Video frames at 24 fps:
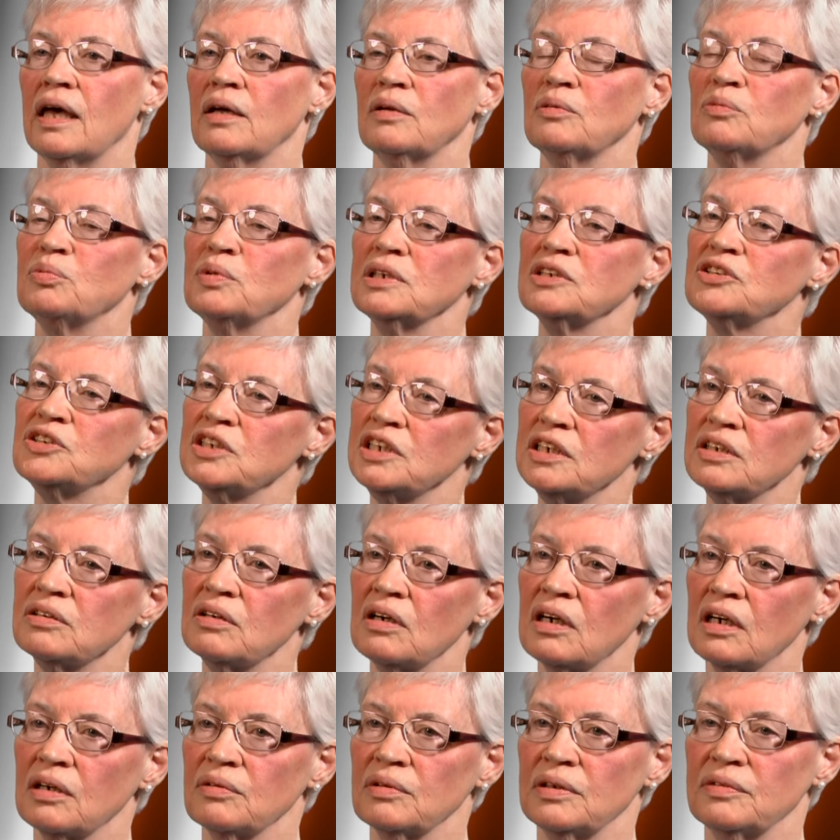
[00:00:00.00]
and we
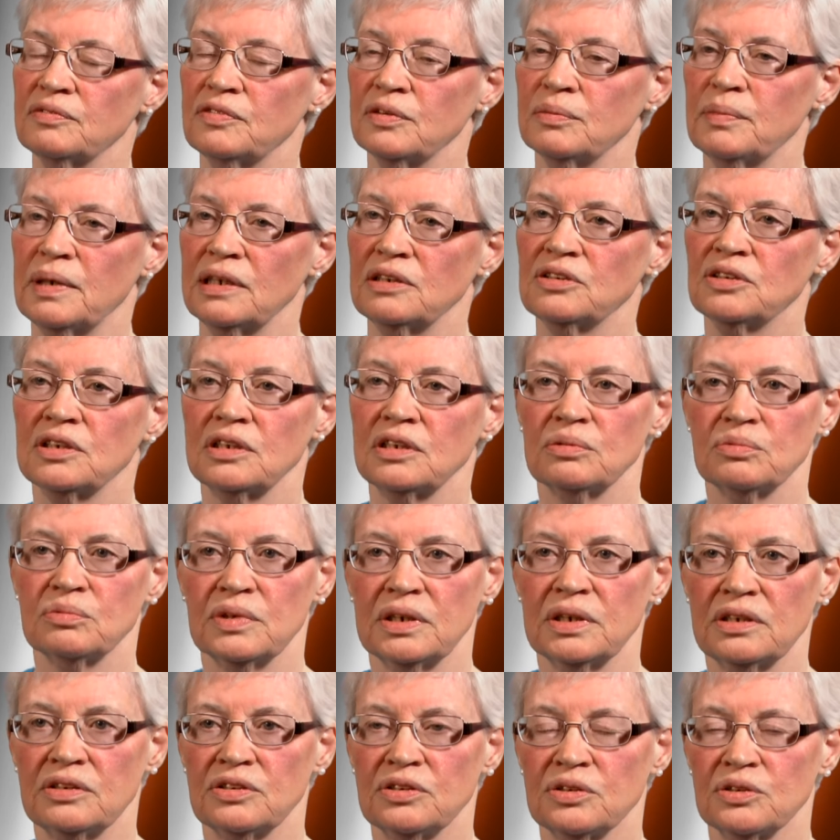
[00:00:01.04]
share our information and
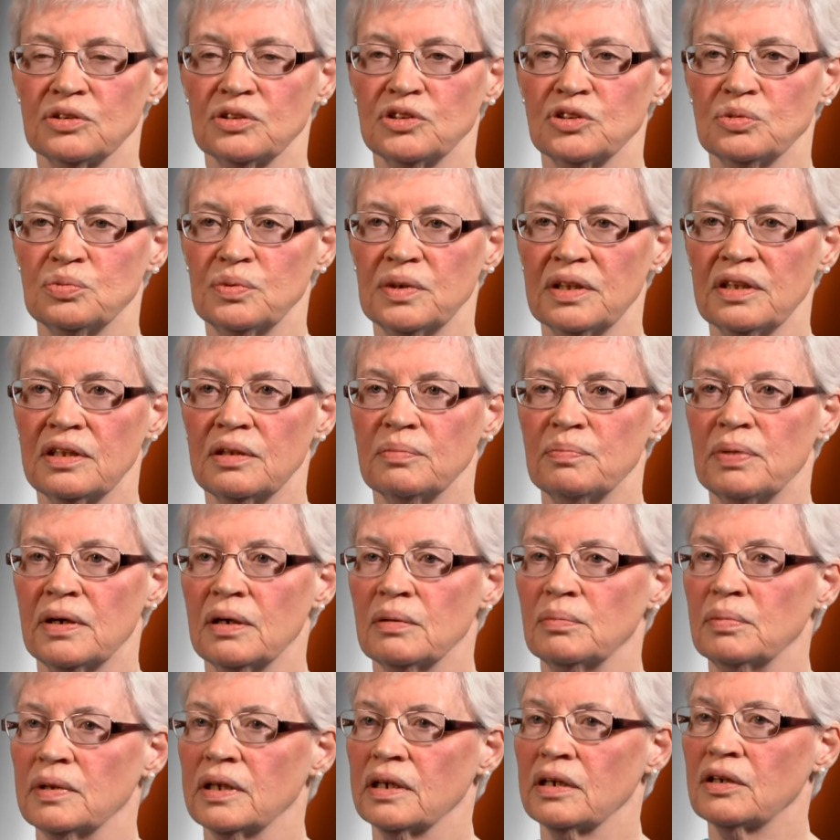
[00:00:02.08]
research with the
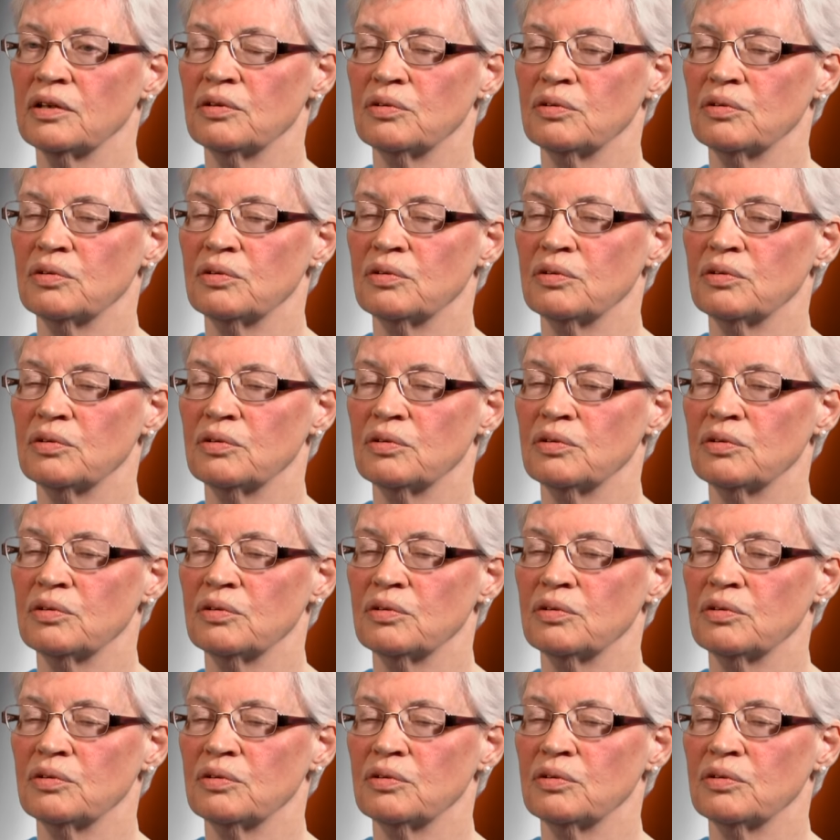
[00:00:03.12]
public